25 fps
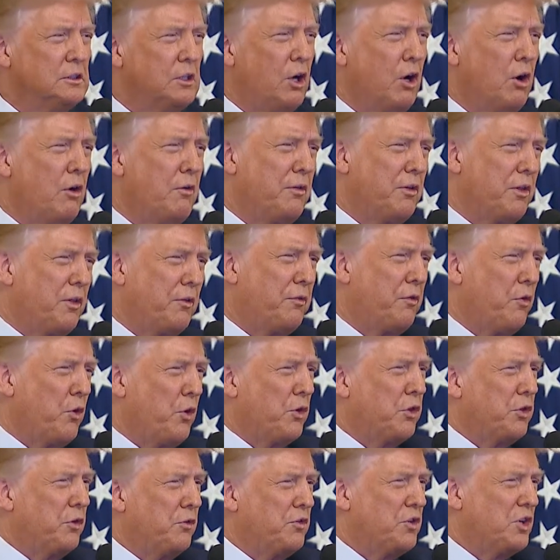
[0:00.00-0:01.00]
Over the
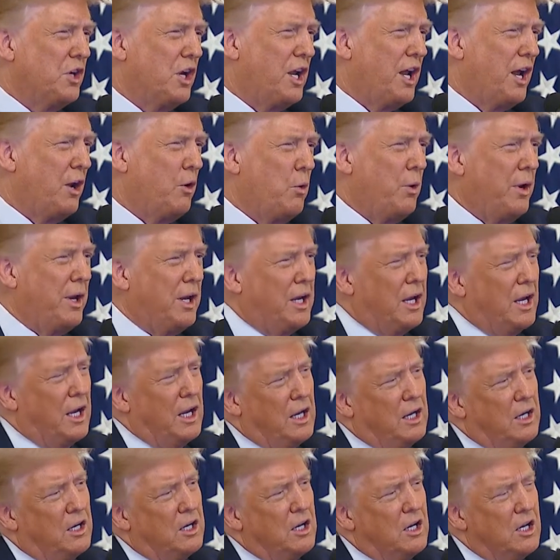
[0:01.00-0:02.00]
4th of July
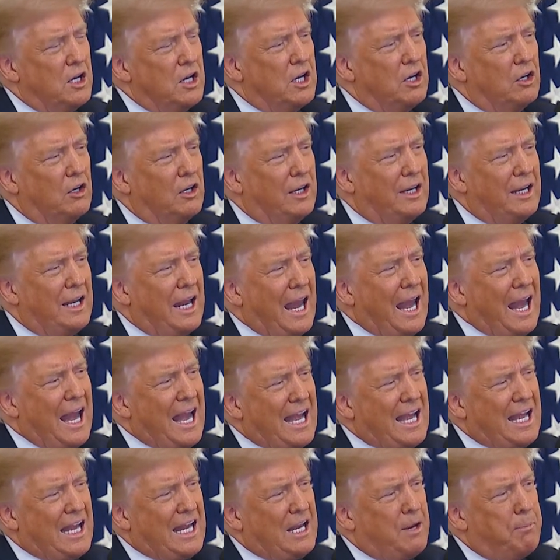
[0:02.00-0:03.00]
weekend, nearly
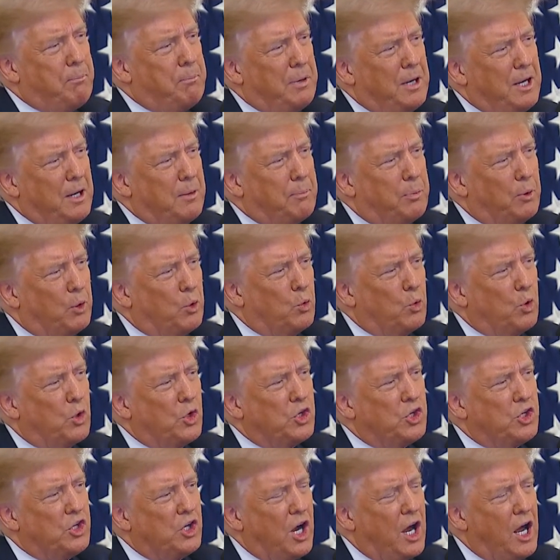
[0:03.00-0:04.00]
80 people
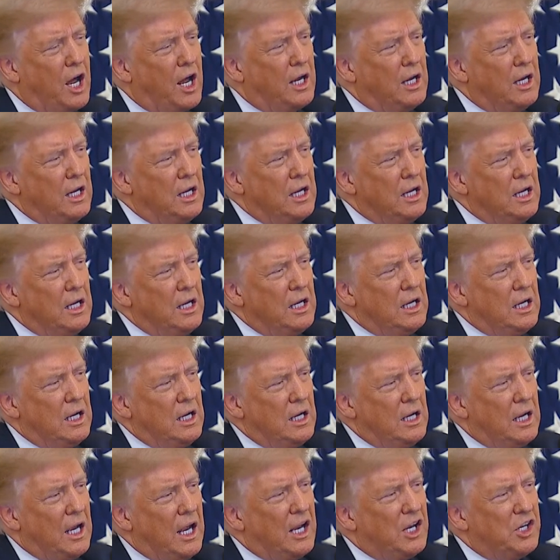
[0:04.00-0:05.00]
were shot
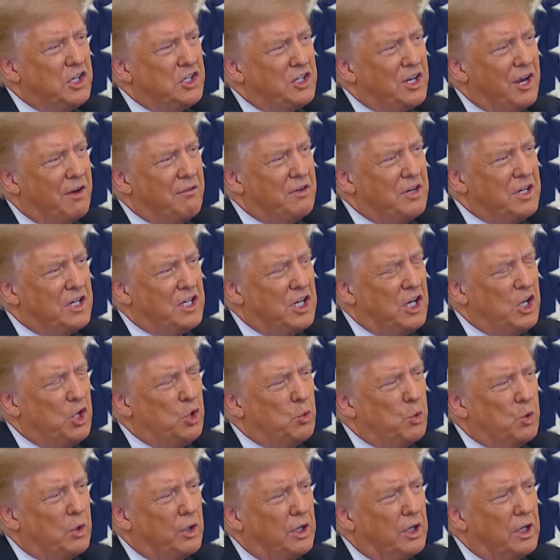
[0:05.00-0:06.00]
and
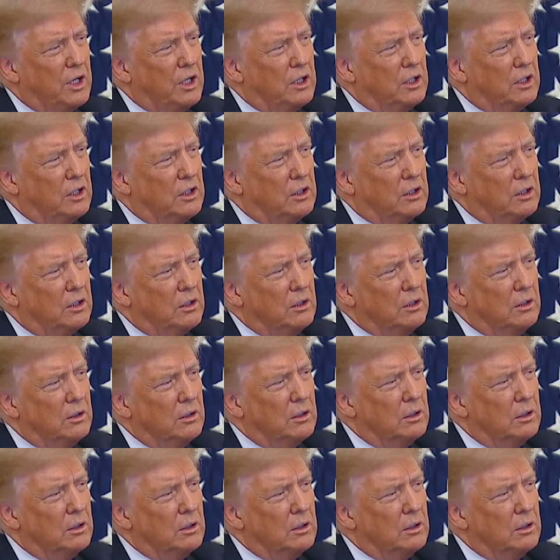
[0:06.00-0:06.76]
17 were killed.